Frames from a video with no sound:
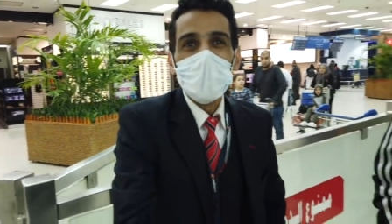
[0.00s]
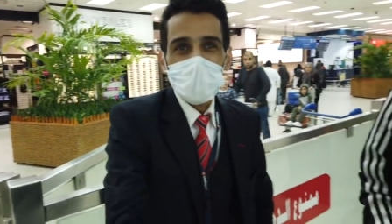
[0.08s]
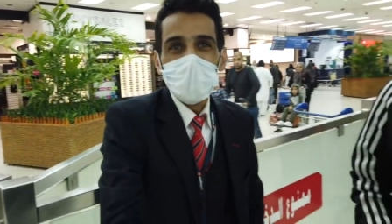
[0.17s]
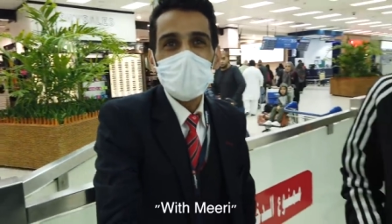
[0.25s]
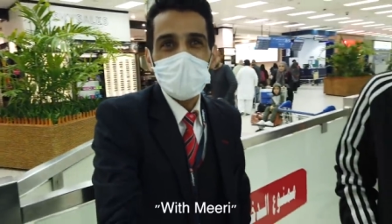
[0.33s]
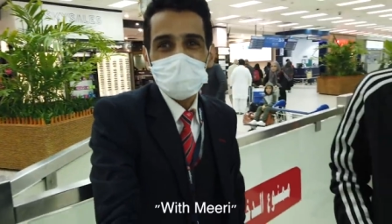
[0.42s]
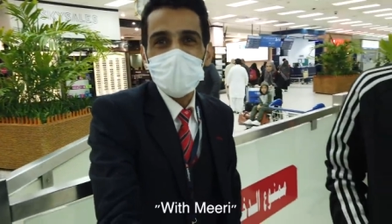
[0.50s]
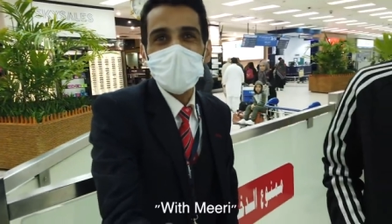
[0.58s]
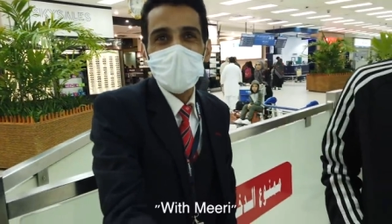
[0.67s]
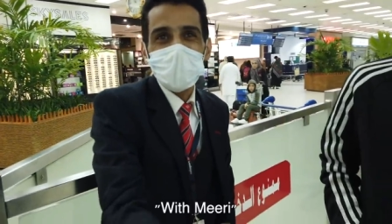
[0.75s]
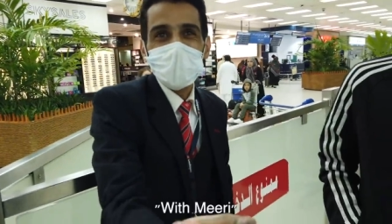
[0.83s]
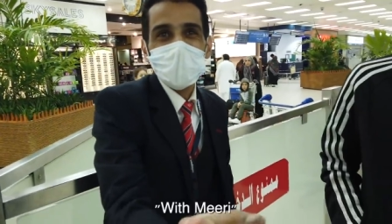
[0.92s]

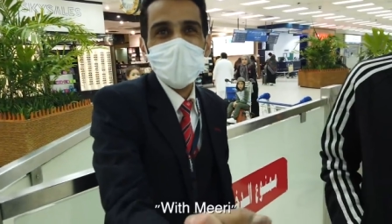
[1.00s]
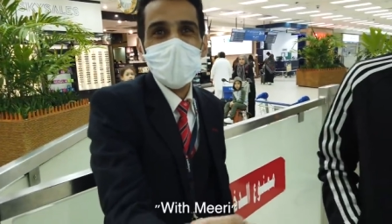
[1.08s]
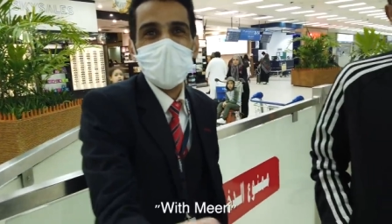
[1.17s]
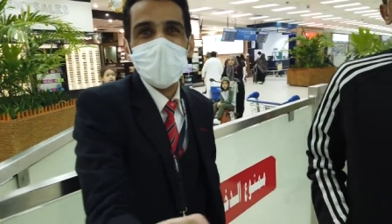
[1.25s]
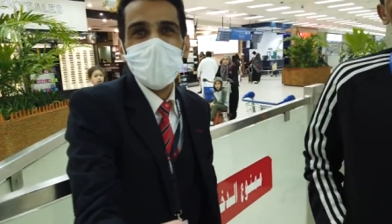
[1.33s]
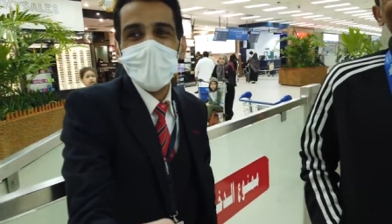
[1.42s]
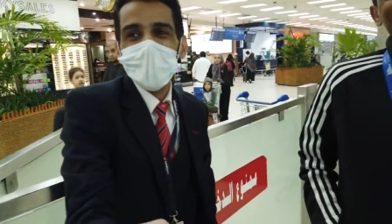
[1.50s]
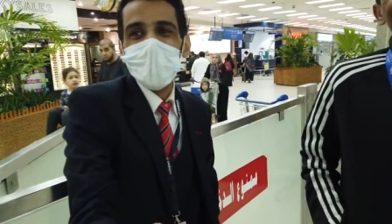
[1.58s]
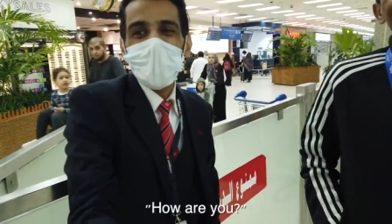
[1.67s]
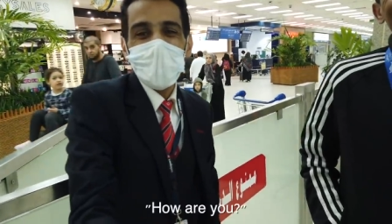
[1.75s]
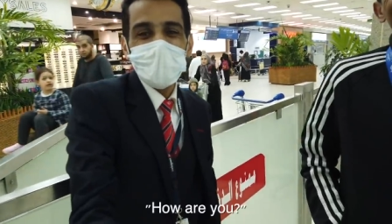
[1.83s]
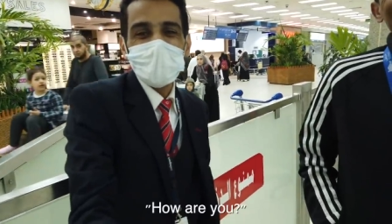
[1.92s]
yeah, Merey.
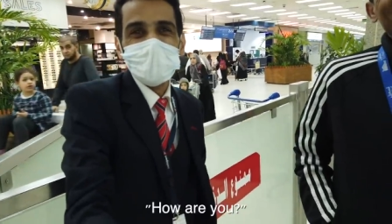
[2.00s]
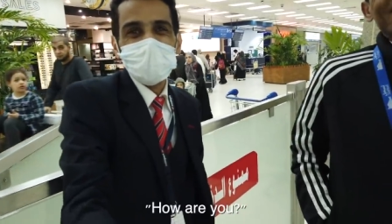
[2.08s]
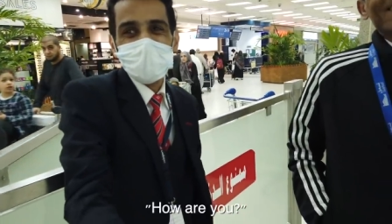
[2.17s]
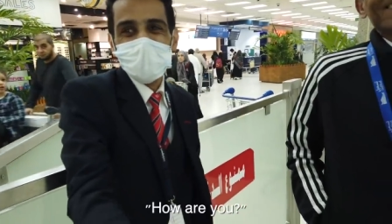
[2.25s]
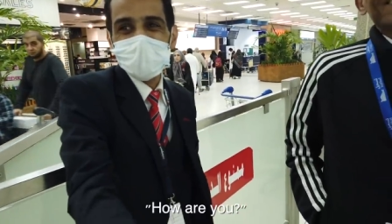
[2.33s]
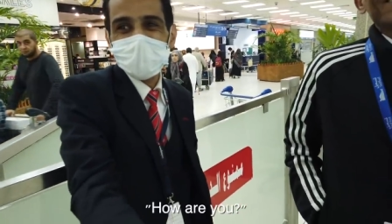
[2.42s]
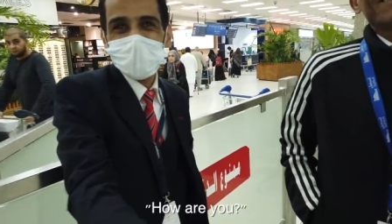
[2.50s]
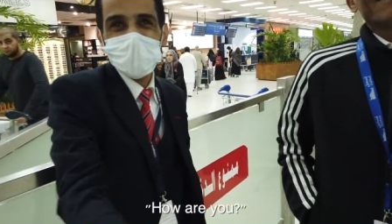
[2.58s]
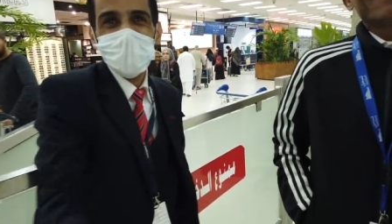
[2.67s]
How are you? Ah,